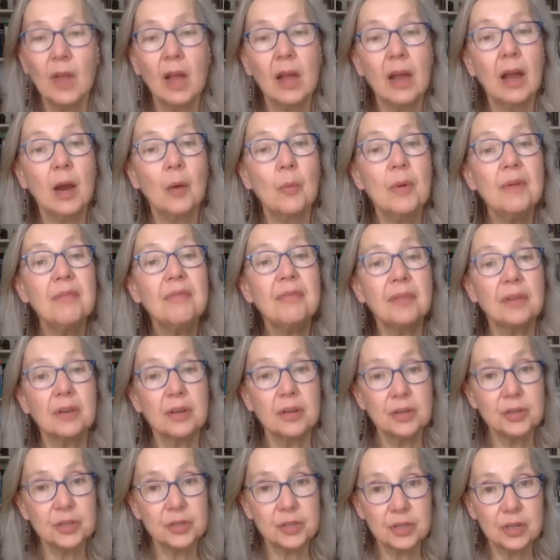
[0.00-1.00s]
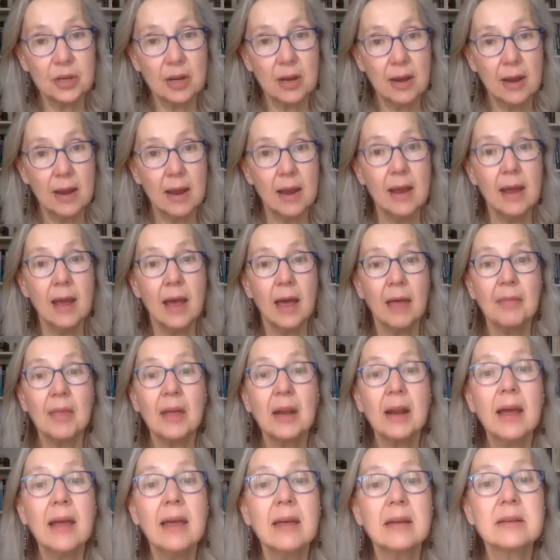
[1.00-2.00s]
And we finished. And
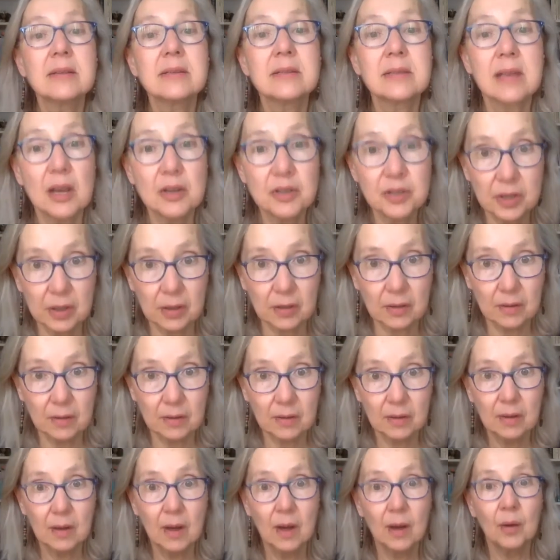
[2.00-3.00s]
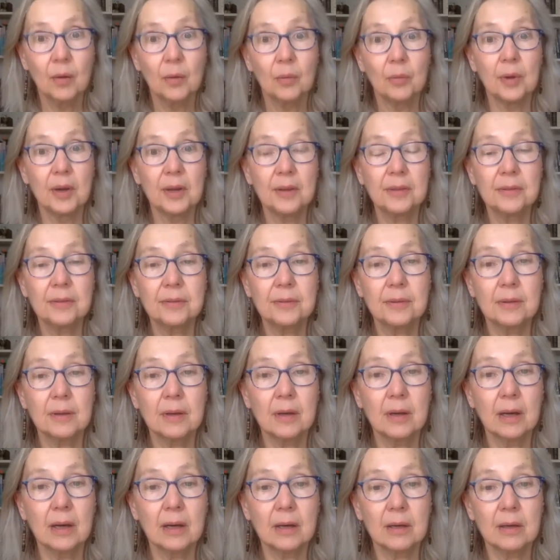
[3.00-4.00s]
then I had a session with,
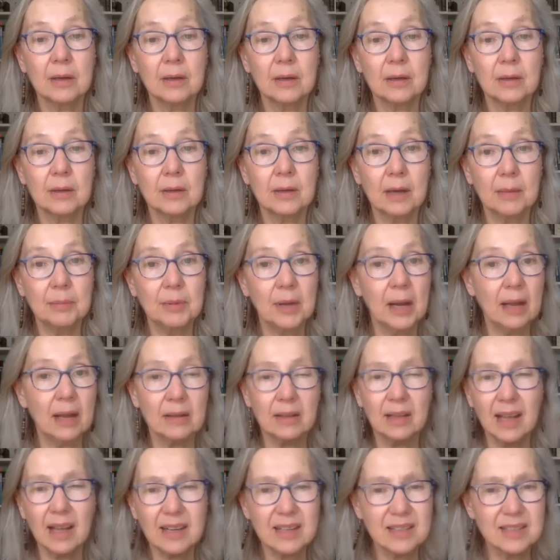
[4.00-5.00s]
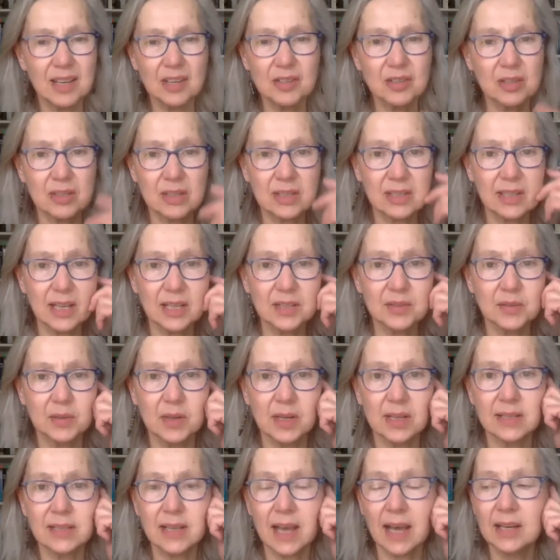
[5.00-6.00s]
I've had a lot of sessions the last few
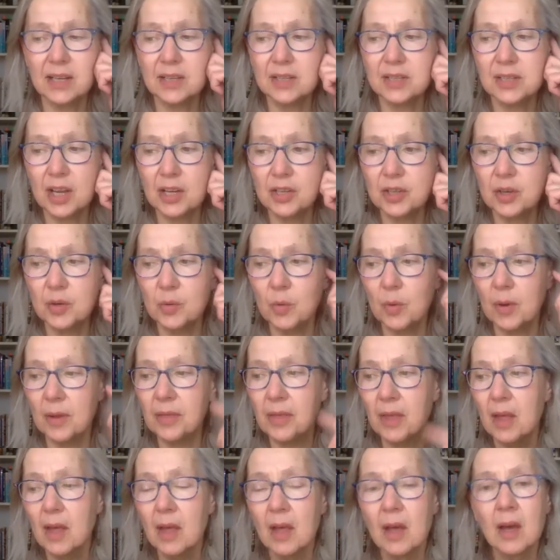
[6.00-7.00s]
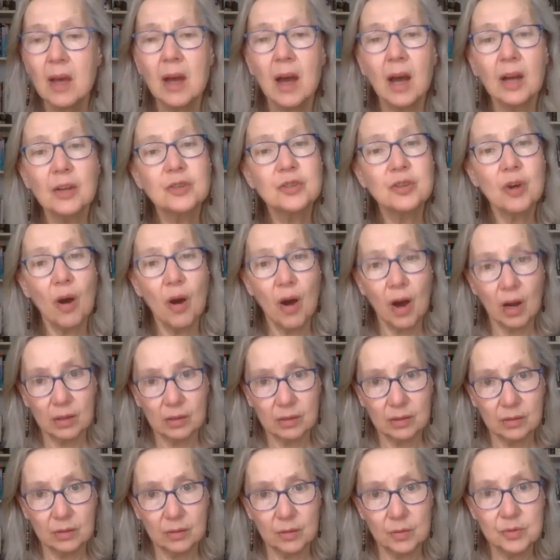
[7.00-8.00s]
days. I had a session with a dog
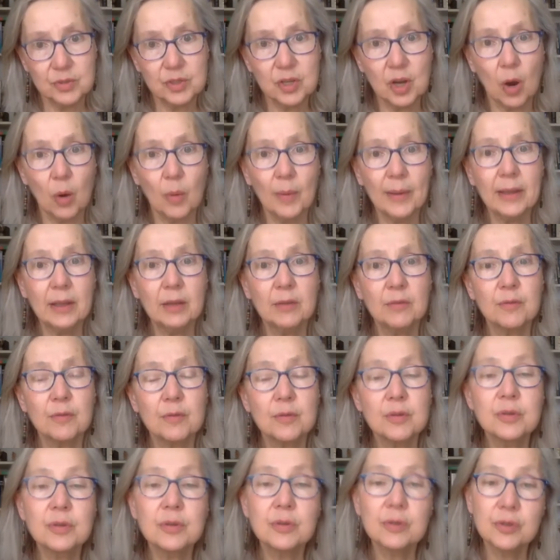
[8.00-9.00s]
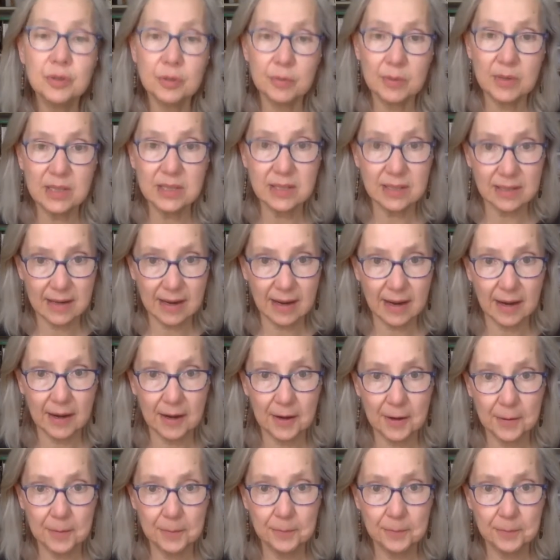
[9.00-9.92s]
who's going in for surgery today.